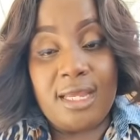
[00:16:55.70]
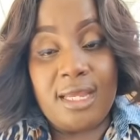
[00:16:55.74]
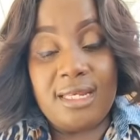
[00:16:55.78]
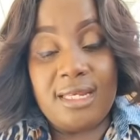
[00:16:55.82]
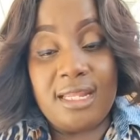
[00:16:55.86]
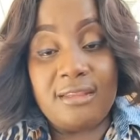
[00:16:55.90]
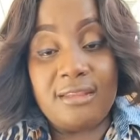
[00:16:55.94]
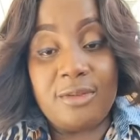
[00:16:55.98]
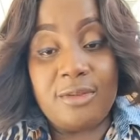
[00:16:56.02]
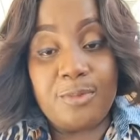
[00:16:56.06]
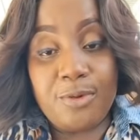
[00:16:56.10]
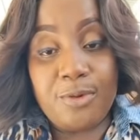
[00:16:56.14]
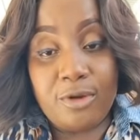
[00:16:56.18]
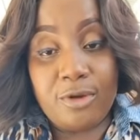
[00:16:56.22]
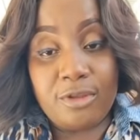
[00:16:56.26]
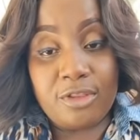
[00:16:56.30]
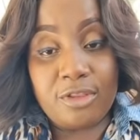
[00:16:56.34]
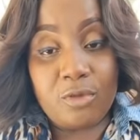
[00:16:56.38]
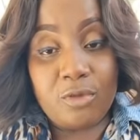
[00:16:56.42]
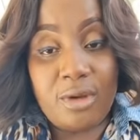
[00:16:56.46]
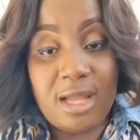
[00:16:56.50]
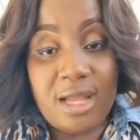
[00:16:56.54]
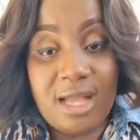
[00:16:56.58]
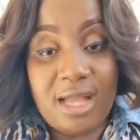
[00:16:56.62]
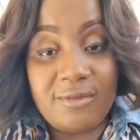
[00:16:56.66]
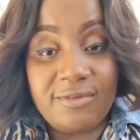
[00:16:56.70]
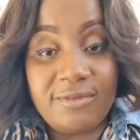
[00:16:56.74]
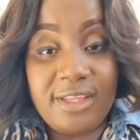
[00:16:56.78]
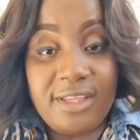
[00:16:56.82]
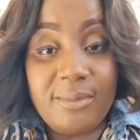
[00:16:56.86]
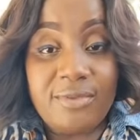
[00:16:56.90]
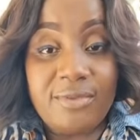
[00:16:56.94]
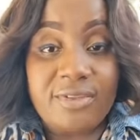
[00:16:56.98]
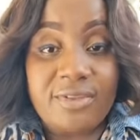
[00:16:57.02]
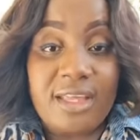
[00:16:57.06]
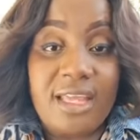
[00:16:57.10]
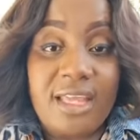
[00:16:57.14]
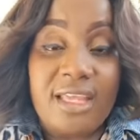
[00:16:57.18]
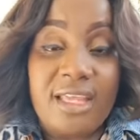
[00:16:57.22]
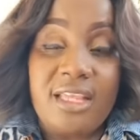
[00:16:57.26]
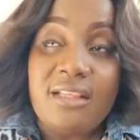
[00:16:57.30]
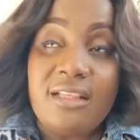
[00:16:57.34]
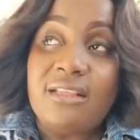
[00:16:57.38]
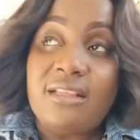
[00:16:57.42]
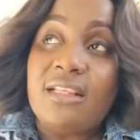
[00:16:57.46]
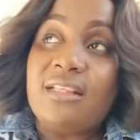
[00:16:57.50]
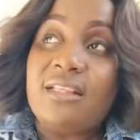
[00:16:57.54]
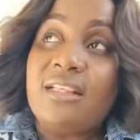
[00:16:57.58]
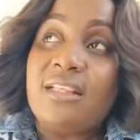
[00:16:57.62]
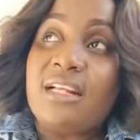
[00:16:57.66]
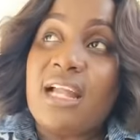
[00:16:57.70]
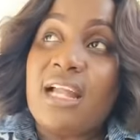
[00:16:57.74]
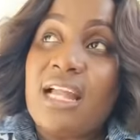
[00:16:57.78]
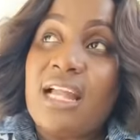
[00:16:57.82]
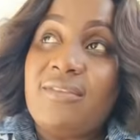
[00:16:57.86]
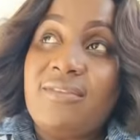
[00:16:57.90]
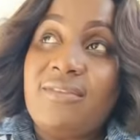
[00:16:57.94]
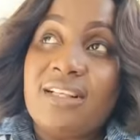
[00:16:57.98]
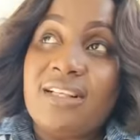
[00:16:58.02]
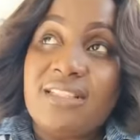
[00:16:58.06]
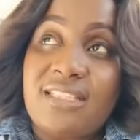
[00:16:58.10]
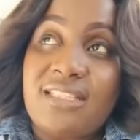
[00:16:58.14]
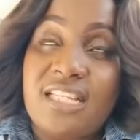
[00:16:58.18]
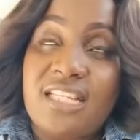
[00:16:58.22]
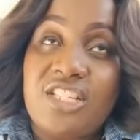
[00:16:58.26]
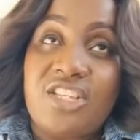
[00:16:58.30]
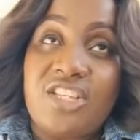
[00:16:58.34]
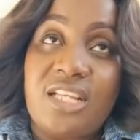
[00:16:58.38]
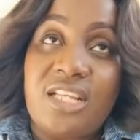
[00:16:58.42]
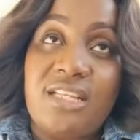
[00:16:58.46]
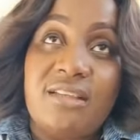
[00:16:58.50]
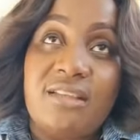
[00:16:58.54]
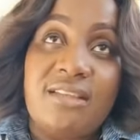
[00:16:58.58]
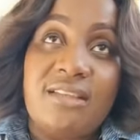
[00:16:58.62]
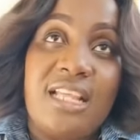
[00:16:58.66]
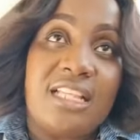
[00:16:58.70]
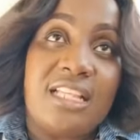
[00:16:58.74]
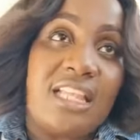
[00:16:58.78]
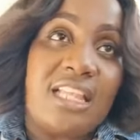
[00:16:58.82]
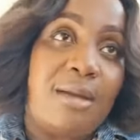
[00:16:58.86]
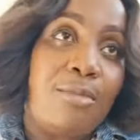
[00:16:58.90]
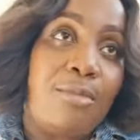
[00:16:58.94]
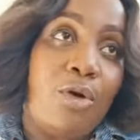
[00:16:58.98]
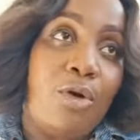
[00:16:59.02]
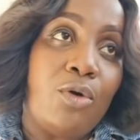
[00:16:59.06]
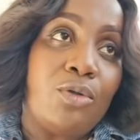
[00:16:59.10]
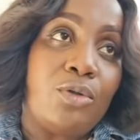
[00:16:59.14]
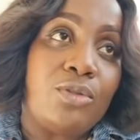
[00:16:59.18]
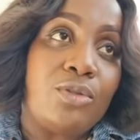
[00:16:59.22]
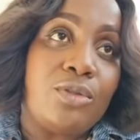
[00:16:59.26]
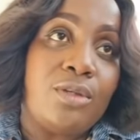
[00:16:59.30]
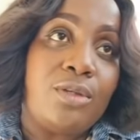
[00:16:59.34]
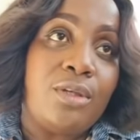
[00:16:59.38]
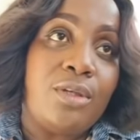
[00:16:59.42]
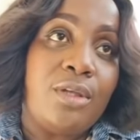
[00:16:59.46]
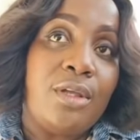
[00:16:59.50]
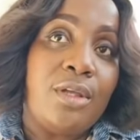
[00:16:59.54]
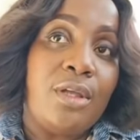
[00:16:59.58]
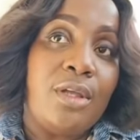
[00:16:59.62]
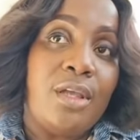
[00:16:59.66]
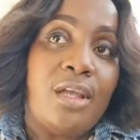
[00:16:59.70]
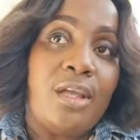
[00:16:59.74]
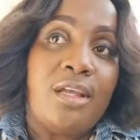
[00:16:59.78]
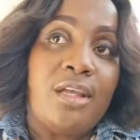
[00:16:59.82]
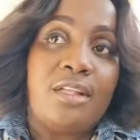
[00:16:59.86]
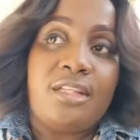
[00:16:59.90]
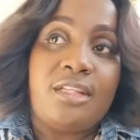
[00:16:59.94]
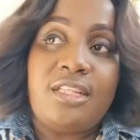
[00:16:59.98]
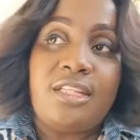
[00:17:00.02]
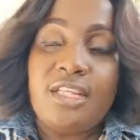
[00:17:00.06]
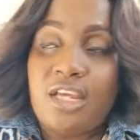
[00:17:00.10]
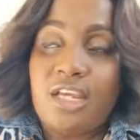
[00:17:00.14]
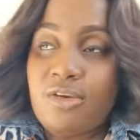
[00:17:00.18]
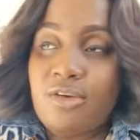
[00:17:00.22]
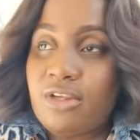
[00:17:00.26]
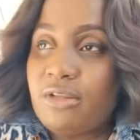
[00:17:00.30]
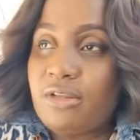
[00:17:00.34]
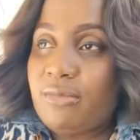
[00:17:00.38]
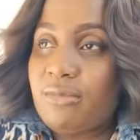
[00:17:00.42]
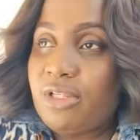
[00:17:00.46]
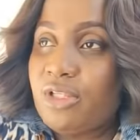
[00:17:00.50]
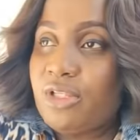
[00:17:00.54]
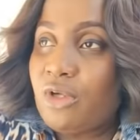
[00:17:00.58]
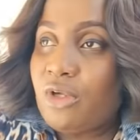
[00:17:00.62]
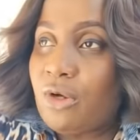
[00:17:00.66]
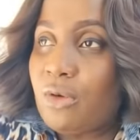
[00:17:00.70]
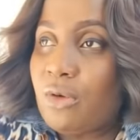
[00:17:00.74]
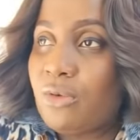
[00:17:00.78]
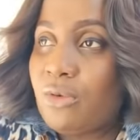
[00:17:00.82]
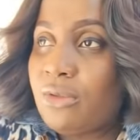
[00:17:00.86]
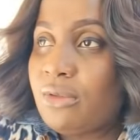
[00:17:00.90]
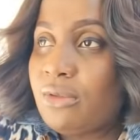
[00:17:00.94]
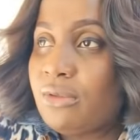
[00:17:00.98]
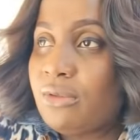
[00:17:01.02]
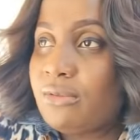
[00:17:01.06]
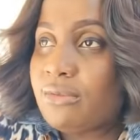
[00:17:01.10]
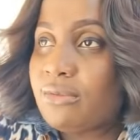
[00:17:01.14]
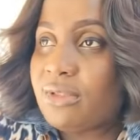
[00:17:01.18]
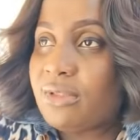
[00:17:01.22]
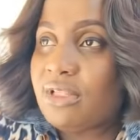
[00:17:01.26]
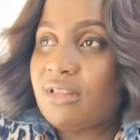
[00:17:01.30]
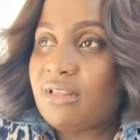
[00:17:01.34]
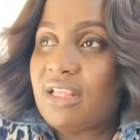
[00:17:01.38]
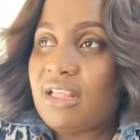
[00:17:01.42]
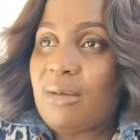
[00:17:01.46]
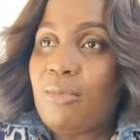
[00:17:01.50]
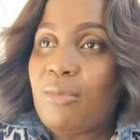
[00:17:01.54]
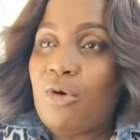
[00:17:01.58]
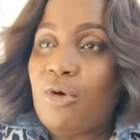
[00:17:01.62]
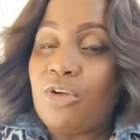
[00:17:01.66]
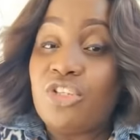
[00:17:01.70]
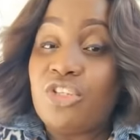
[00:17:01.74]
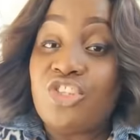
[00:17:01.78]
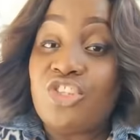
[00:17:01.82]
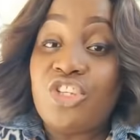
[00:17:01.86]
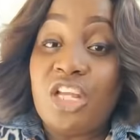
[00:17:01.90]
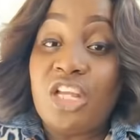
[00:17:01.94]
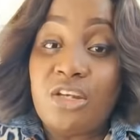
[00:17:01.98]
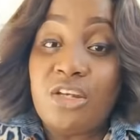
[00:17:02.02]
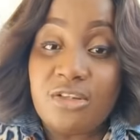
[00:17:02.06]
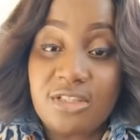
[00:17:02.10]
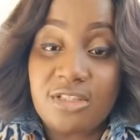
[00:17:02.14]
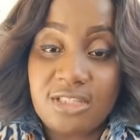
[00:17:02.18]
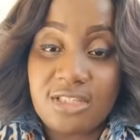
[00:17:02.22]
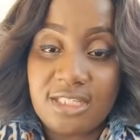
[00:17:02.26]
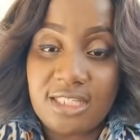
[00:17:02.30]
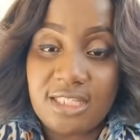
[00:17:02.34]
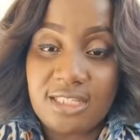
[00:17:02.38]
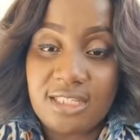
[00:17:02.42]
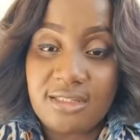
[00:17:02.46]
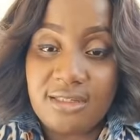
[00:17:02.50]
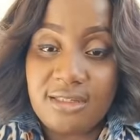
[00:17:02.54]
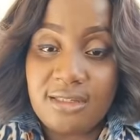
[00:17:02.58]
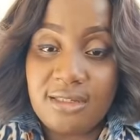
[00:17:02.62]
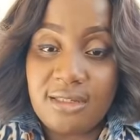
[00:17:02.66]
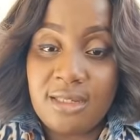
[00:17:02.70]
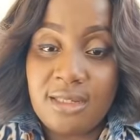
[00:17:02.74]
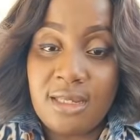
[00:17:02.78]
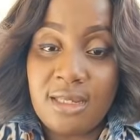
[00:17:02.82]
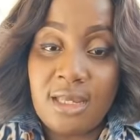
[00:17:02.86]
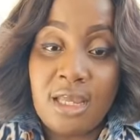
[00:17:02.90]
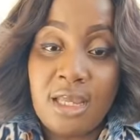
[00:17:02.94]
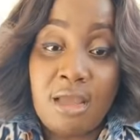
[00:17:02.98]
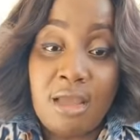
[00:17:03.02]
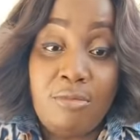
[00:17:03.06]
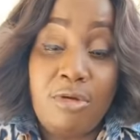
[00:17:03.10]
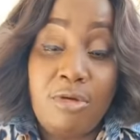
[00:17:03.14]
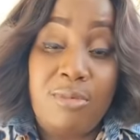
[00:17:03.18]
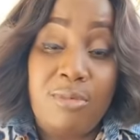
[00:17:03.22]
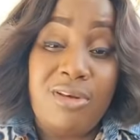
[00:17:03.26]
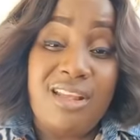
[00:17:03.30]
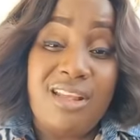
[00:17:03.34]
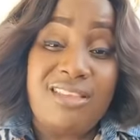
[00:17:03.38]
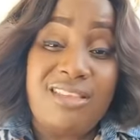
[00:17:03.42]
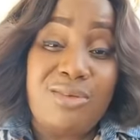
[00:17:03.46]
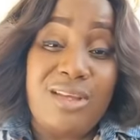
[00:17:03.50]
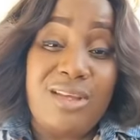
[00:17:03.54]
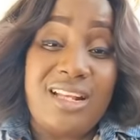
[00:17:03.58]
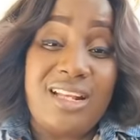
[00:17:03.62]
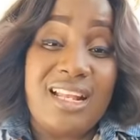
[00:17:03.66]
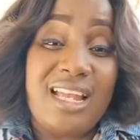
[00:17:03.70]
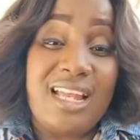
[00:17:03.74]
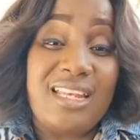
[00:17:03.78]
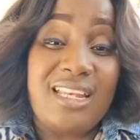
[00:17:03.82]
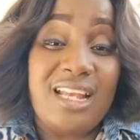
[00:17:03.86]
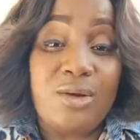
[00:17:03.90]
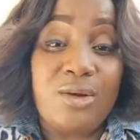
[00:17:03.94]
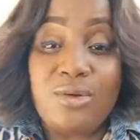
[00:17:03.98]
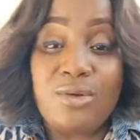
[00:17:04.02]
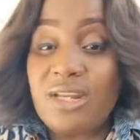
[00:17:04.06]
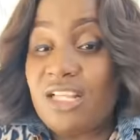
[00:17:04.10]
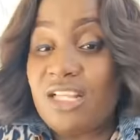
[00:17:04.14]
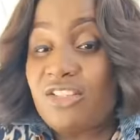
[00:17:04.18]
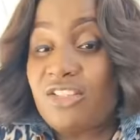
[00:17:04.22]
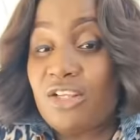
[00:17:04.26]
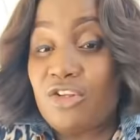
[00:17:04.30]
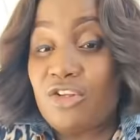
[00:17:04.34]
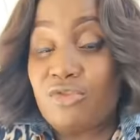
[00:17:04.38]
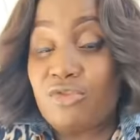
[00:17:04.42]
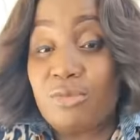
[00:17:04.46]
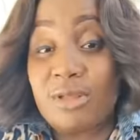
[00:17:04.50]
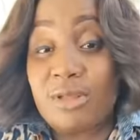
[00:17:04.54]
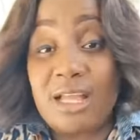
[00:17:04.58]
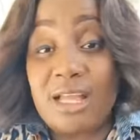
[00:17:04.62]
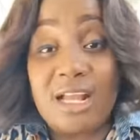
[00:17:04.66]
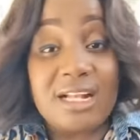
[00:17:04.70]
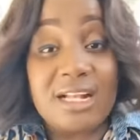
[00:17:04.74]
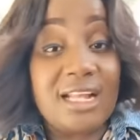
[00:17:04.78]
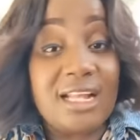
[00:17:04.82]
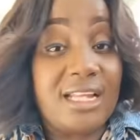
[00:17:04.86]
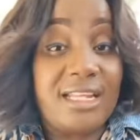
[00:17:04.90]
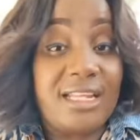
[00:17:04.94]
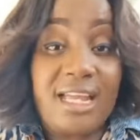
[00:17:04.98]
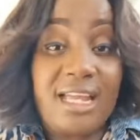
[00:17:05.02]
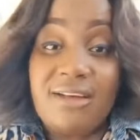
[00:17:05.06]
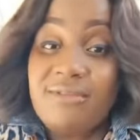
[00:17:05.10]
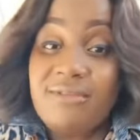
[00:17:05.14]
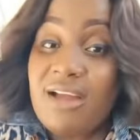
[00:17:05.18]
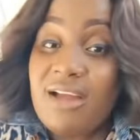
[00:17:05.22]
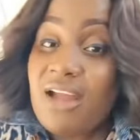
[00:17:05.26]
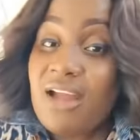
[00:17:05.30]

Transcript: And as the person will have them say, it, the, the conversation is not about tearing me down, it's about jealousy. I'm not saying Claudia could have jealous because Claudia have